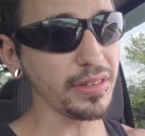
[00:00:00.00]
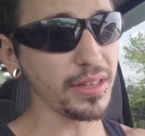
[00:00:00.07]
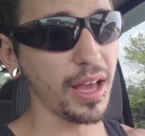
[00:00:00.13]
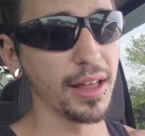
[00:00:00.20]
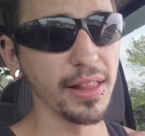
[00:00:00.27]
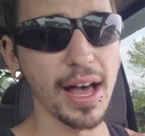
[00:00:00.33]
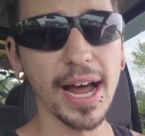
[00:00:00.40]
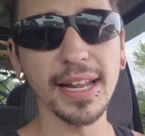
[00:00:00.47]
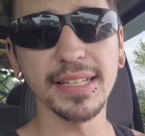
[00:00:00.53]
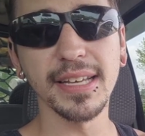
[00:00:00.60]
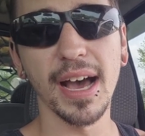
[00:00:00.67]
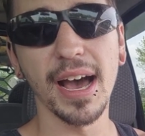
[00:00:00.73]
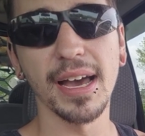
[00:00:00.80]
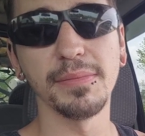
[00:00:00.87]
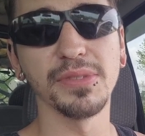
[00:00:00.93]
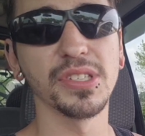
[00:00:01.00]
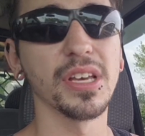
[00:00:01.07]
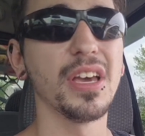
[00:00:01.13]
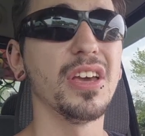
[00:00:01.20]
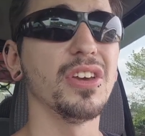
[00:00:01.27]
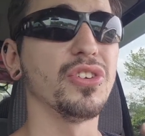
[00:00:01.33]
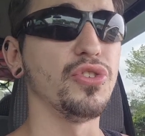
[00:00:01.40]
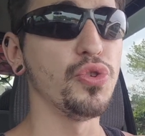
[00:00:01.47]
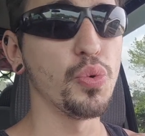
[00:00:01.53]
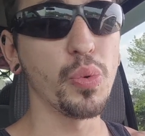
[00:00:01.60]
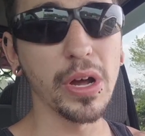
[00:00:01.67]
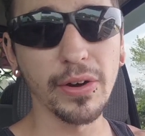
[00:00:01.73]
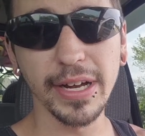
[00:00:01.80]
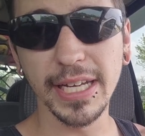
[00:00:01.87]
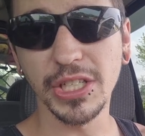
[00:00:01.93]
a lot of times you
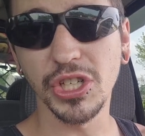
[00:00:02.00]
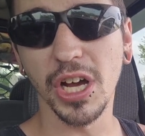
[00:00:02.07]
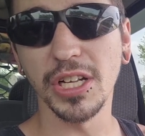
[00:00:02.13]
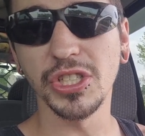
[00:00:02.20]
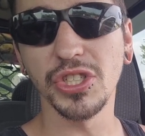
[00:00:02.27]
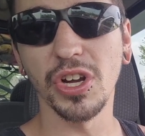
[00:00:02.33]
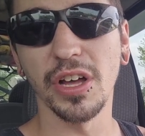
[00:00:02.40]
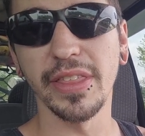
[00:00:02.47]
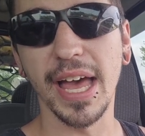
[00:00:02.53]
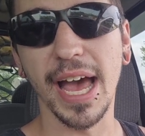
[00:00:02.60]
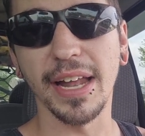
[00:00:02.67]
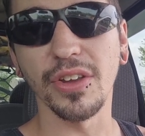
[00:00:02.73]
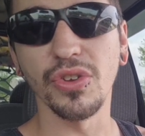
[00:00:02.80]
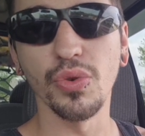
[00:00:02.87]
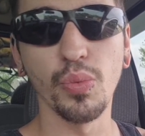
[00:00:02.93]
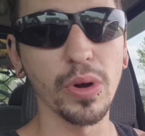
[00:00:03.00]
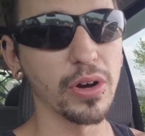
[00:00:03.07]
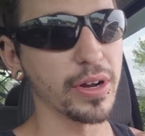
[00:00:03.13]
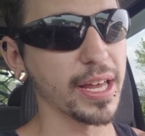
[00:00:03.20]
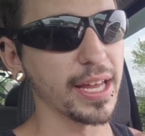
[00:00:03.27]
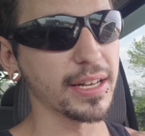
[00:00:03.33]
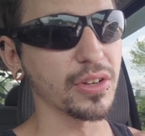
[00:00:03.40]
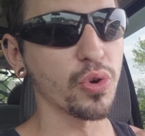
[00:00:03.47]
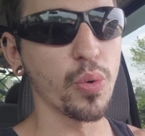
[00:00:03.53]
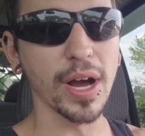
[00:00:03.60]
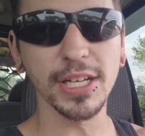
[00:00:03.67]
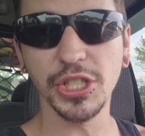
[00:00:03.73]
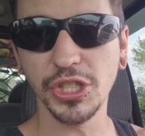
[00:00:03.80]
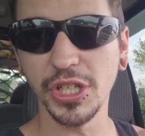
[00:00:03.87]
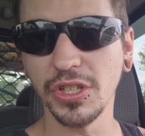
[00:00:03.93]
will get judged on that. You will get
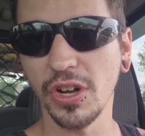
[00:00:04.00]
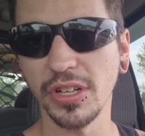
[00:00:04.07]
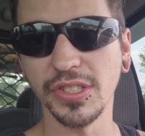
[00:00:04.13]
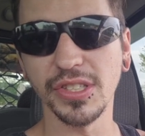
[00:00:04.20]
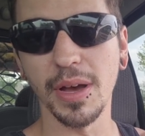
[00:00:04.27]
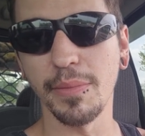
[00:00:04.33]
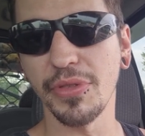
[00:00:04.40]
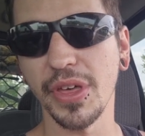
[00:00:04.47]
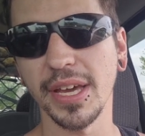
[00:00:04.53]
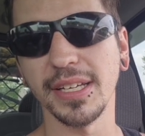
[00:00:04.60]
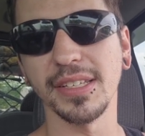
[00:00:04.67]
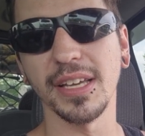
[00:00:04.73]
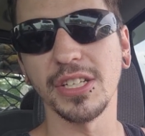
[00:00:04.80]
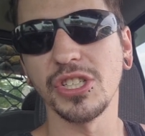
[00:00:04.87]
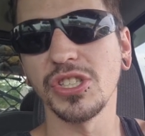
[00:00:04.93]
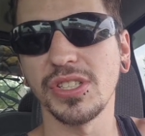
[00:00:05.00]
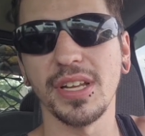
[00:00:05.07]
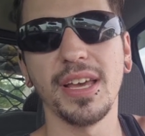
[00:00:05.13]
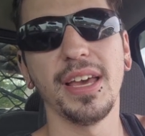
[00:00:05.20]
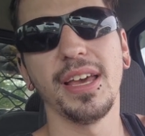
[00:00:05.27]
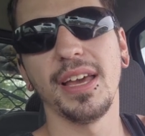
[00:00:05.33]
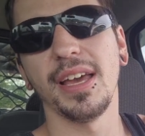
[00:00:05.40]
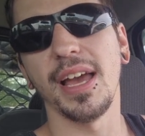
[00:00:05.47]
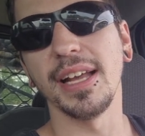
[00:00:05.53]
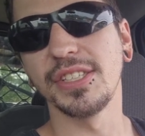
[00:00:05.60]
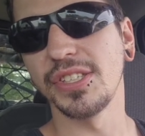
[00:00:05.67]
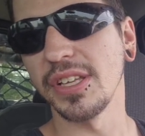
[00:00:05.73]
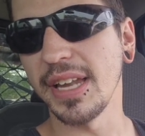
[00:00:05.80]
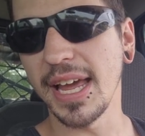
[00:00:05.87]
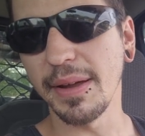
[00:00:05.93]
questioned on some things. It's
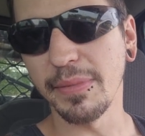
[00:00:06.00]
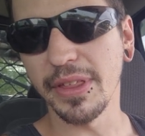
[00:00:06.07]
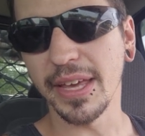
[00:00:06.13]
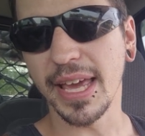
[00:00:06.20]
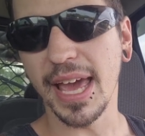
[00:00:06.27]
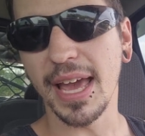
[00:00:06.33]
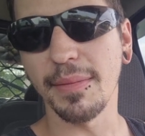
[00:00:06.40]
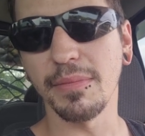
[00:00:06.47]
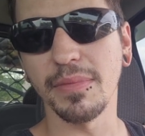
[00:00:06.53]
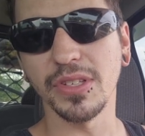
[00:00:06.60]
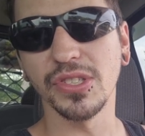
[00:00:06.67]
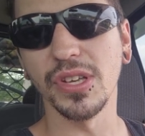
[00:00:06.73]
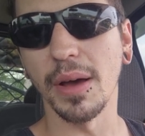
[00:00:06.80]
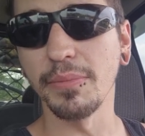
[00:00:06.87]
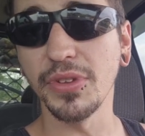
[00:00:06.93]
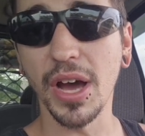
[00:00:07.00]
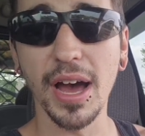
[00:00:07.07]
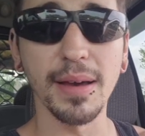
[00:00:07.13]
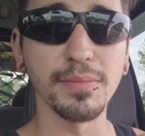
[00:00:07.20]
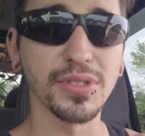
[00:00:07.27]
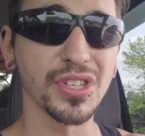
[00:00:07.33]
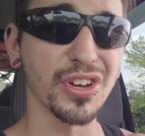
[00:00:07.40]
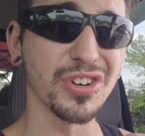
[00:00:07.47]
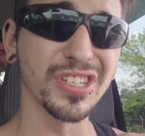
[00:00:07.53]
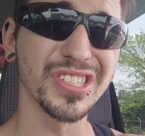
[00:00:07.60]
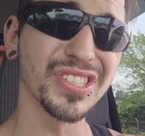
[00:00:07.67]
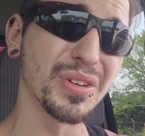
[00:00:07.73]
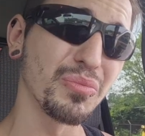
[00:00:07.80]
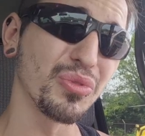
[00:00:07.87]
the name of the game. Sometimes there is some